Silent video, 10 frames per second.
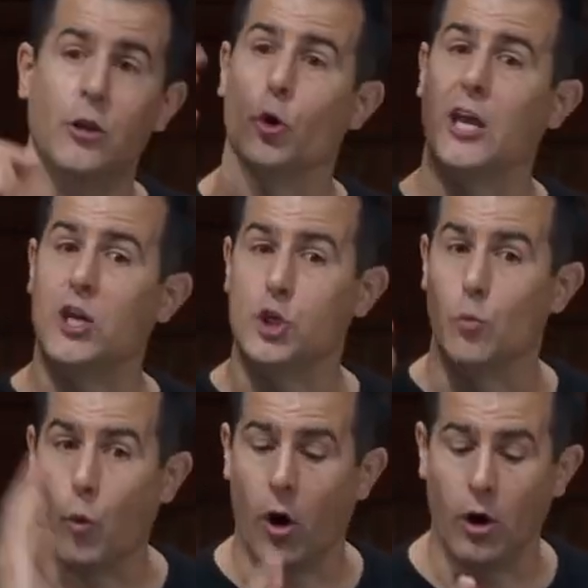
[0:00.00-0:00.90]
at
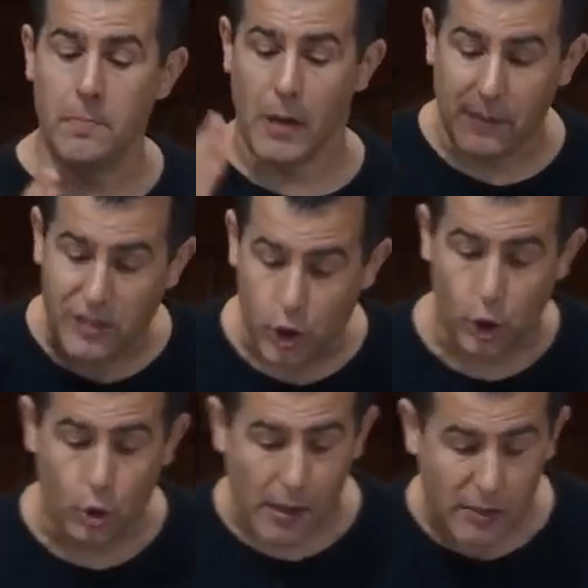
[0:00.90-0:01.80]
location one, maybe
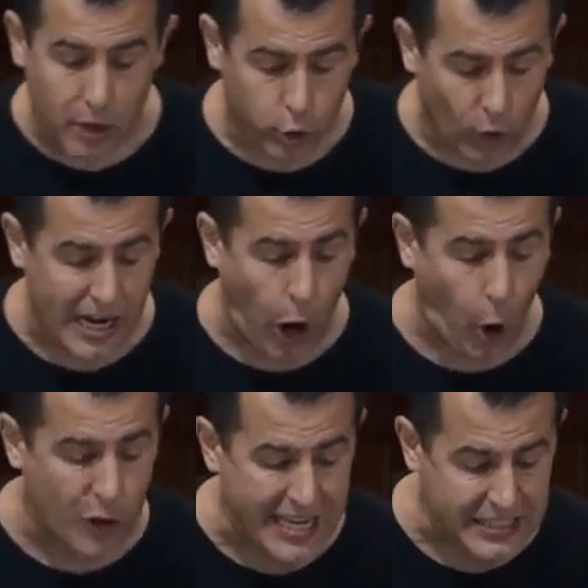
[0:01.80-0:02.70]
two, maybe three
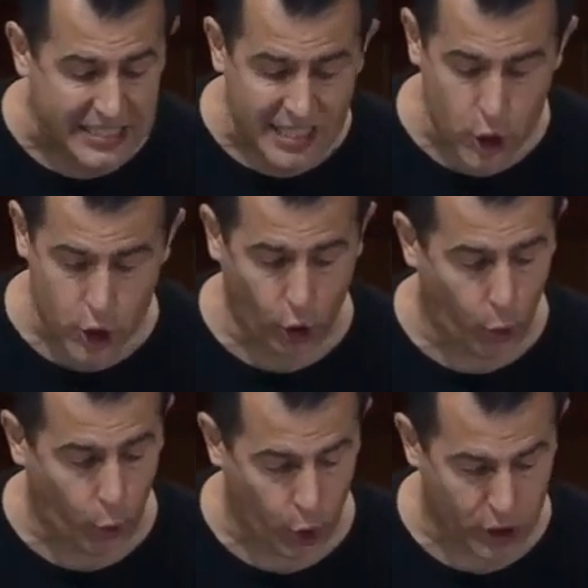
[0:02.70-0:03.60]
are the
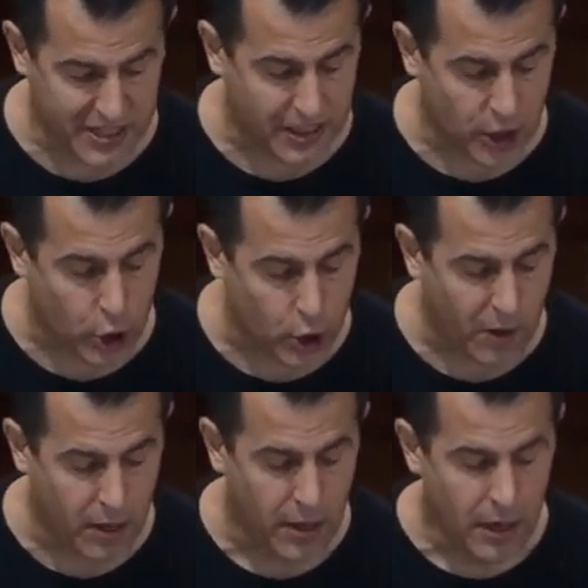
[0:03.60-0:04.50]
additional words that the
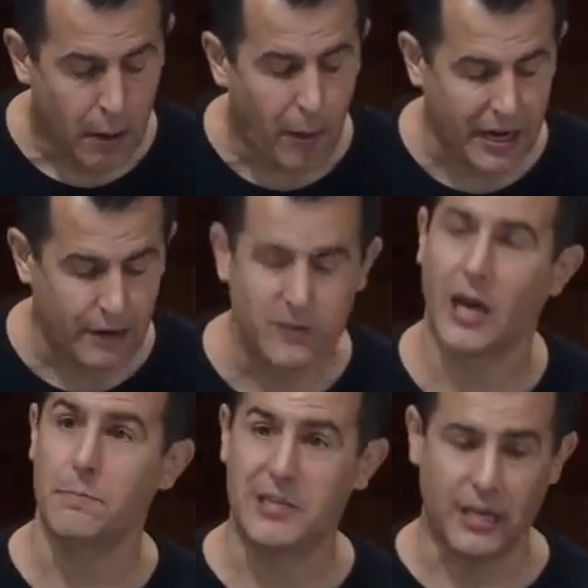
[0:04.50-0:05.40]
human might have
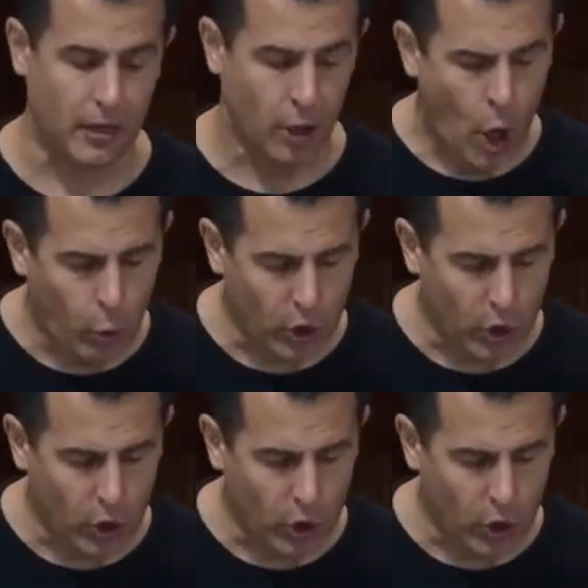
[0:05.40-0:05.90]
typed in.